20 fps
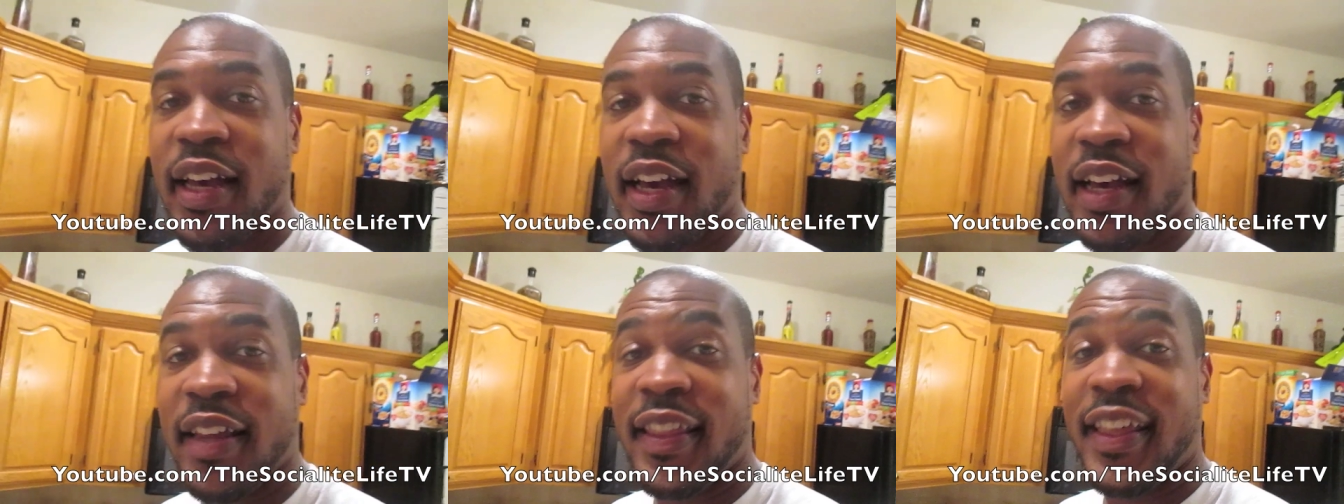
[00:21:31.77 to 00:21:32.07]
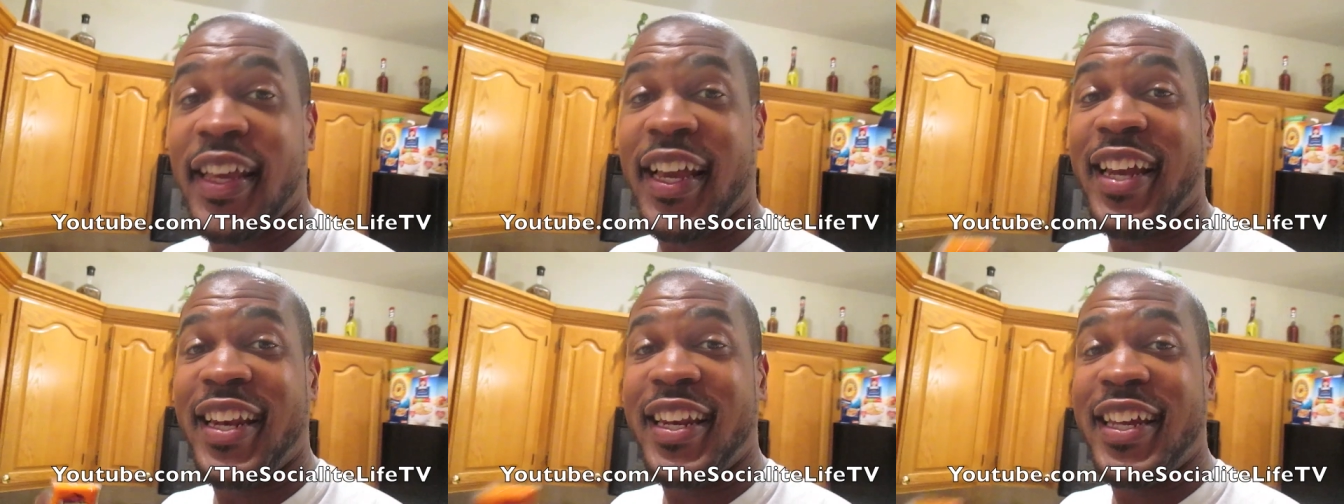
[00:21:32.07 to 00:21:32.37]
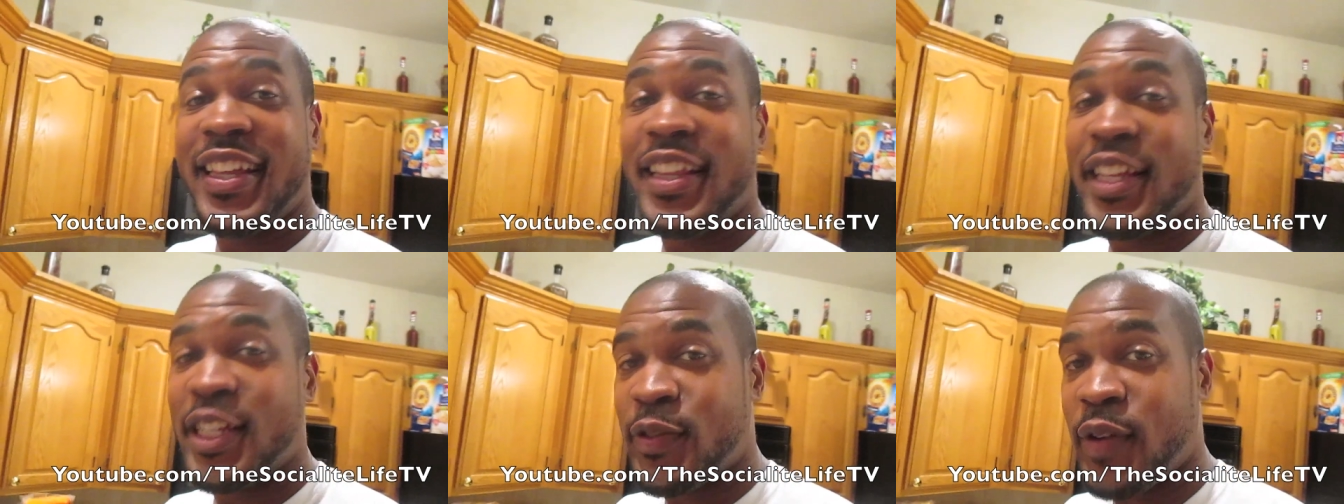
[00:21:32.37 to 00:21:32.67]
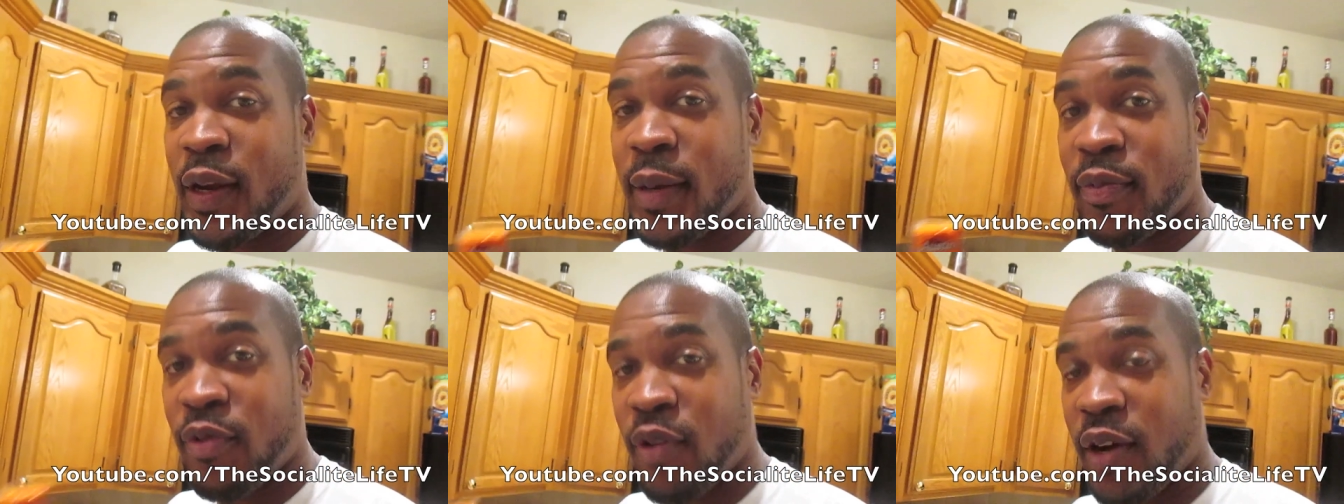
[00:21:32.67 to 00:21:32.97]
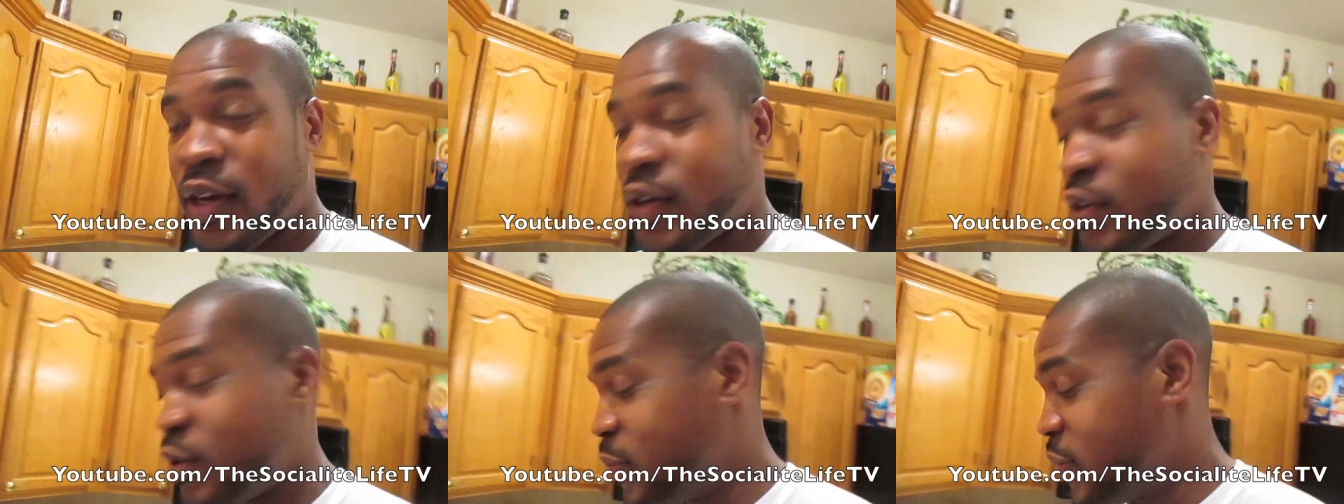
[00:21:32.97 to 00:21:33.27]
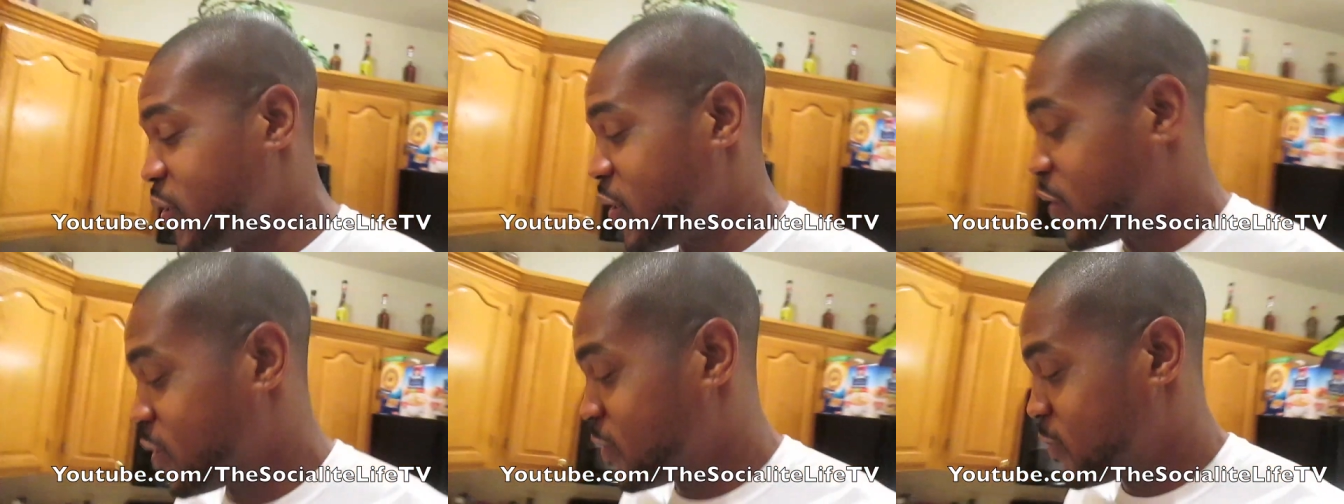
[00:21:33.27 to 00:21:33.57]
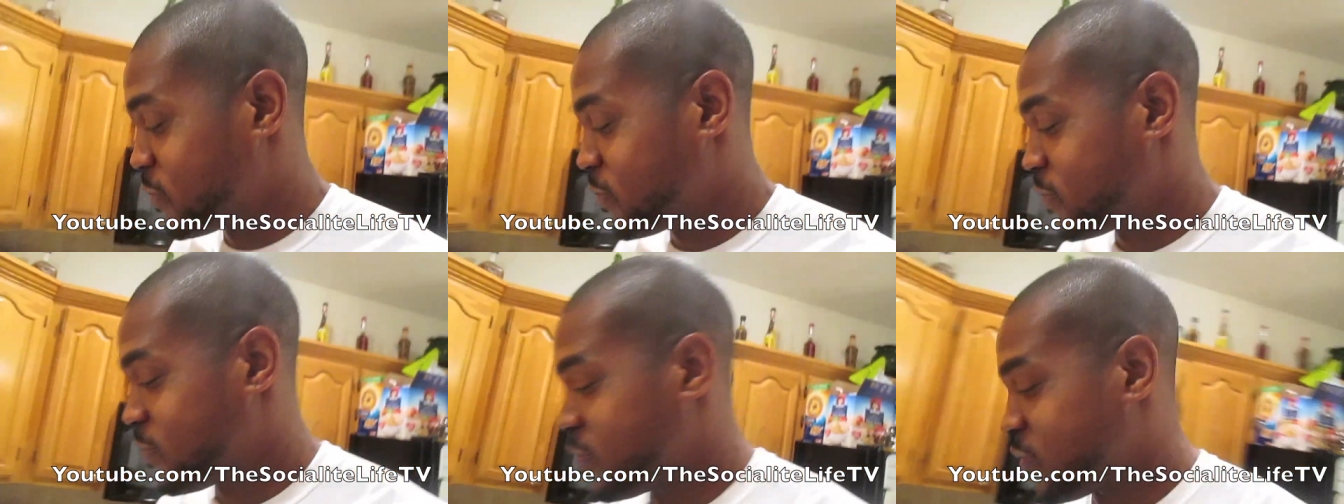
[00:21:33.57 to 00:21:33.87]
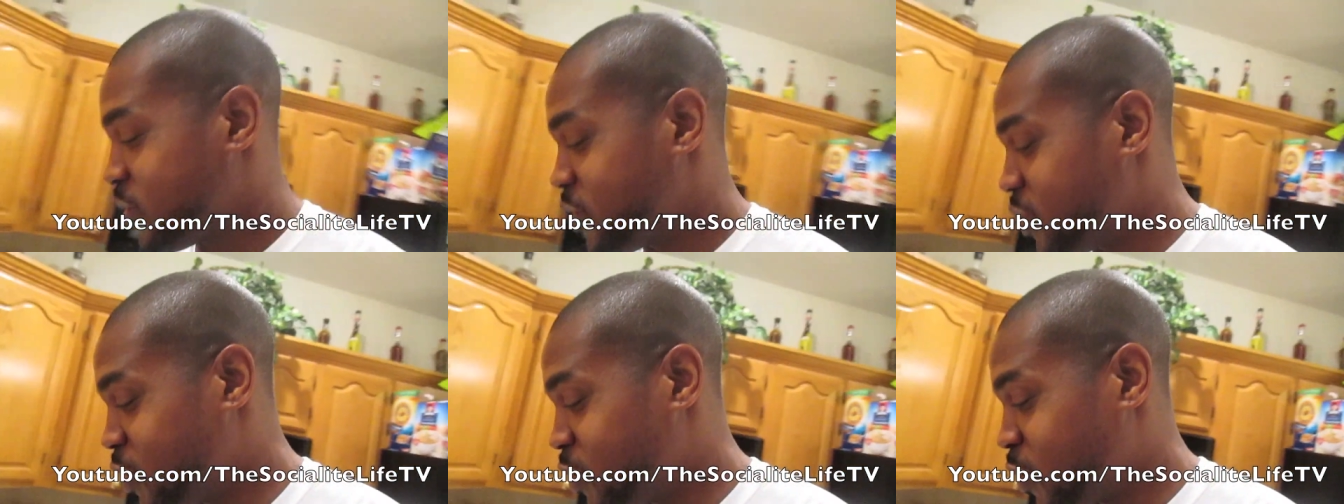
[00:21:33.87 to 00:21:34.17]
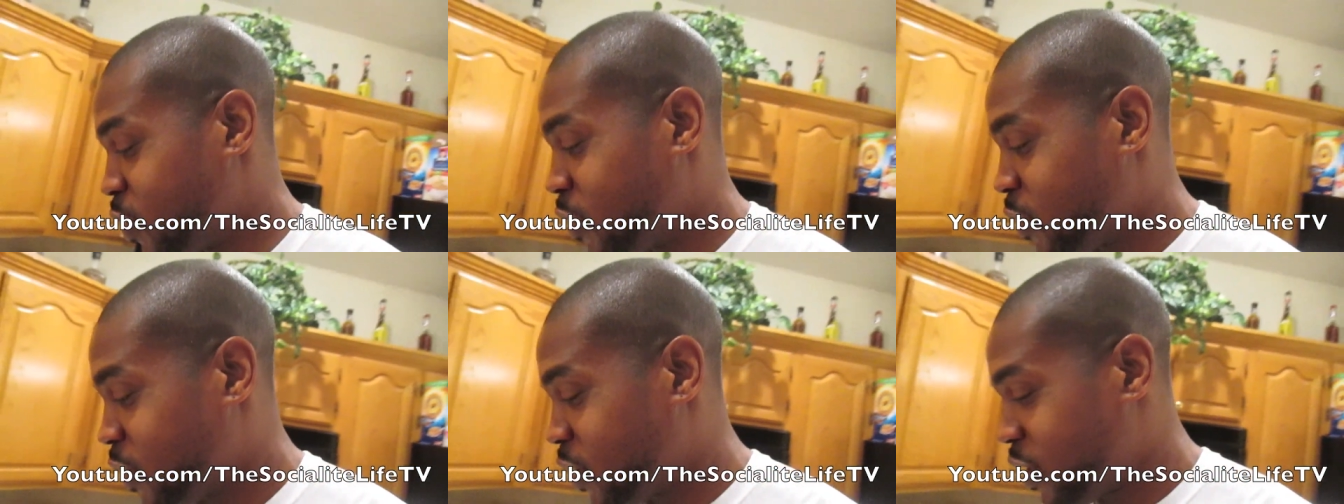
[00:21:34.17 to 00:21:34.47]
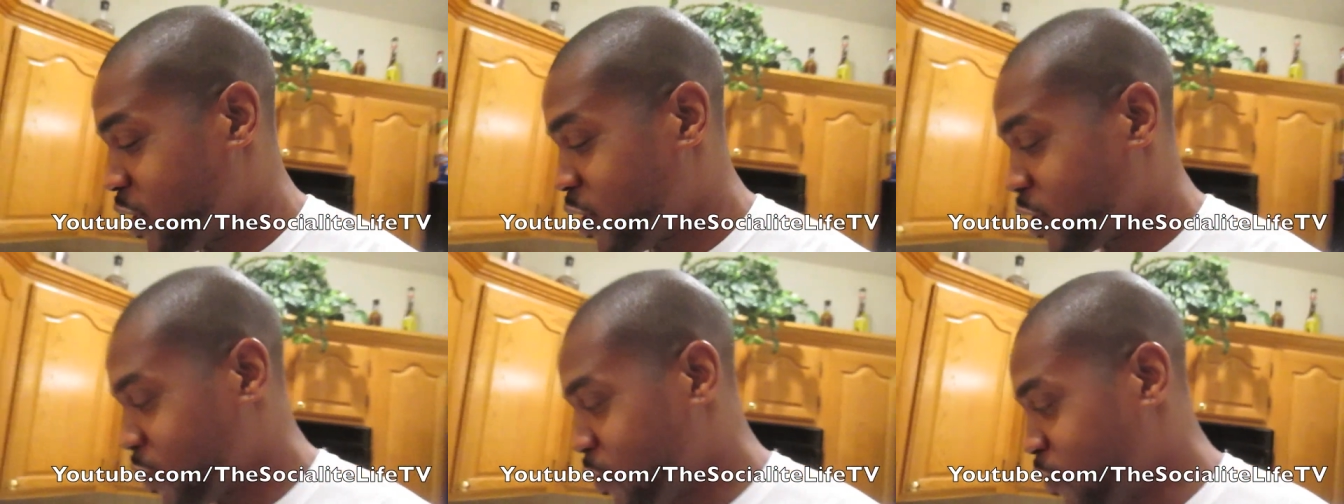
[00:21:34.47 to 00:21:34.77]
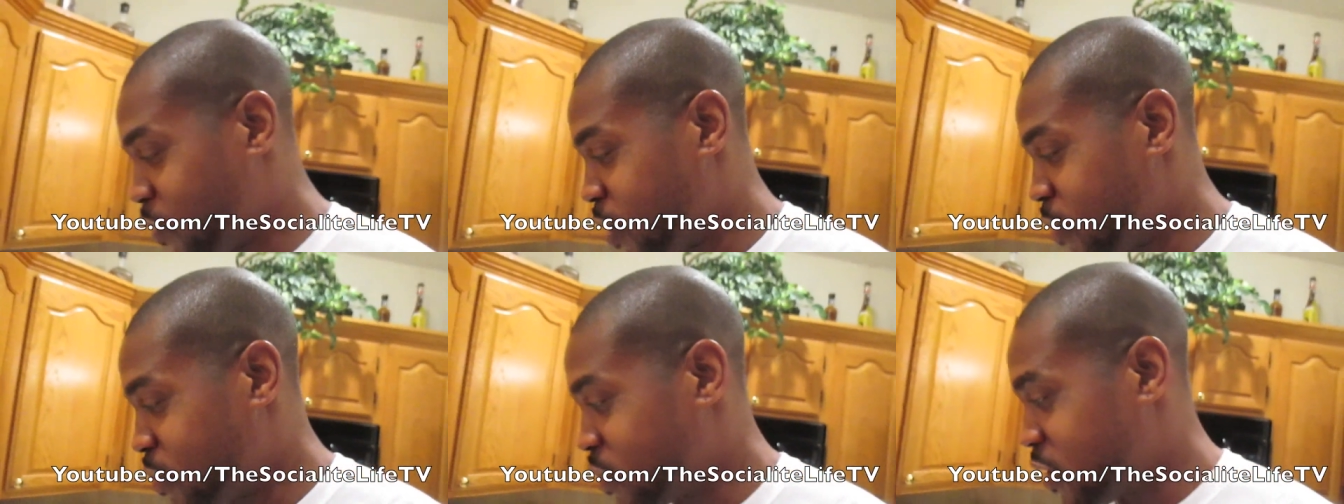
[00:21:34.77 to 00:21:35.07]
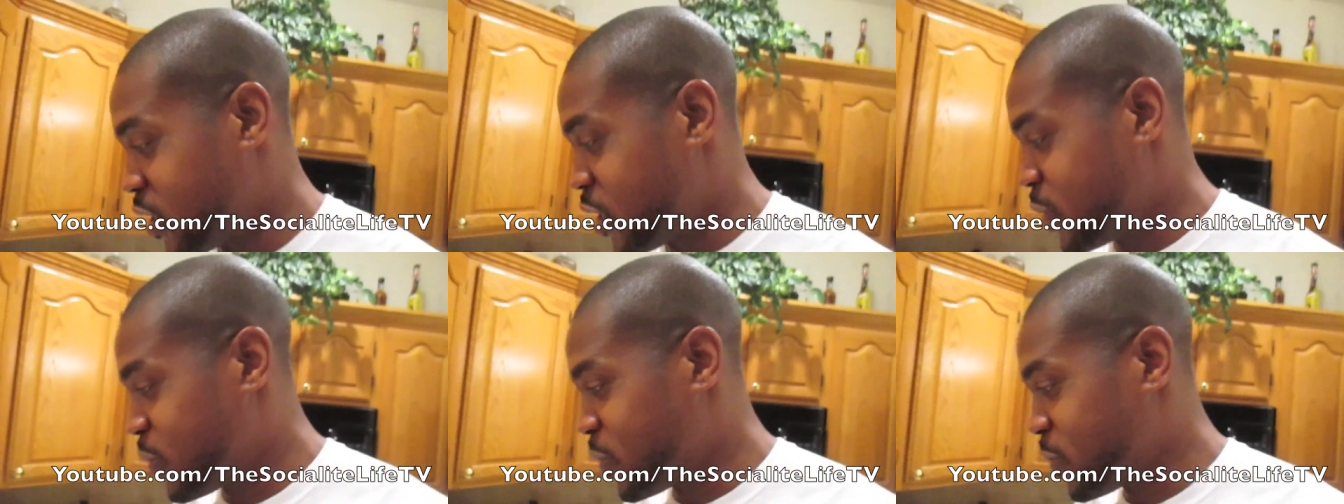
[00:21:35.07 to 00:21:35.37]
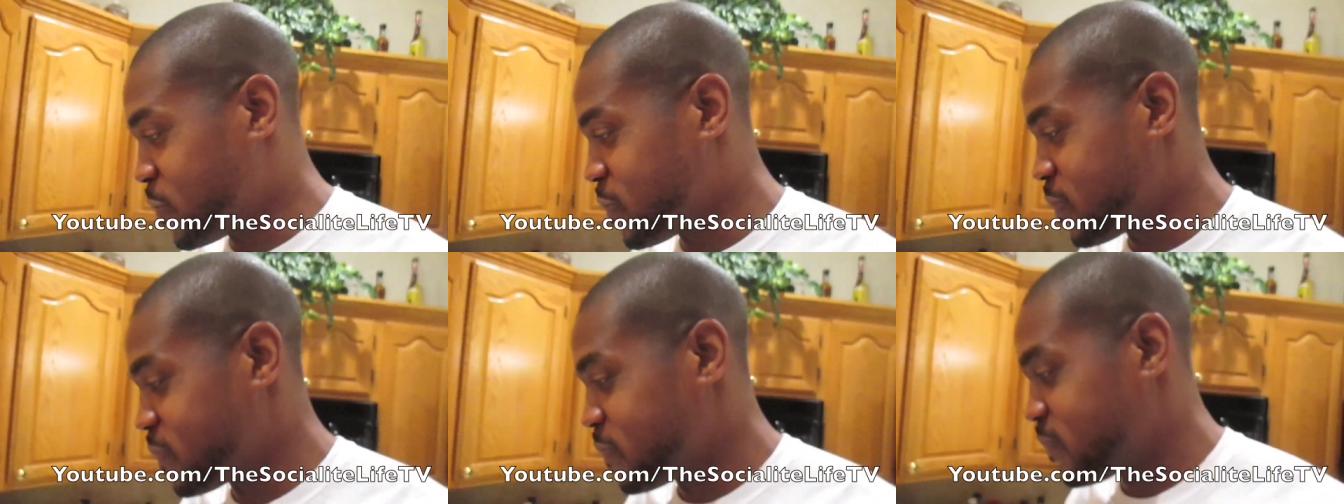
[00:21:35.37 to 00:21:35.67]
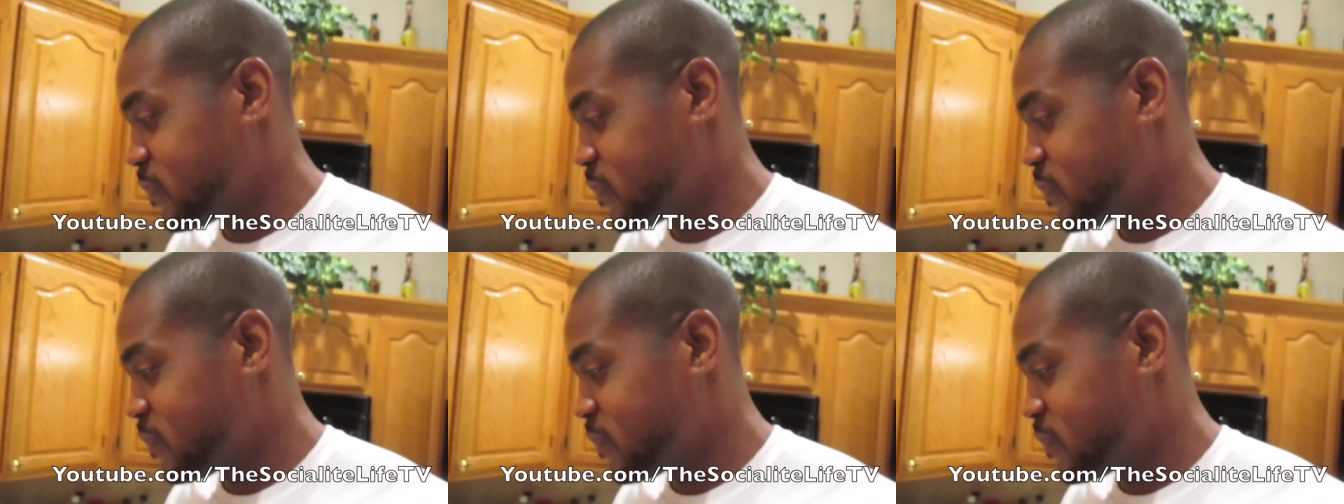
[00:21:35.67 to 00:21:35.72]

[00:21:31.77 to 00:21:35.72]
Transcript: I think I need this right before I go to bed. Just so I don't get hungry while I'm sleeping.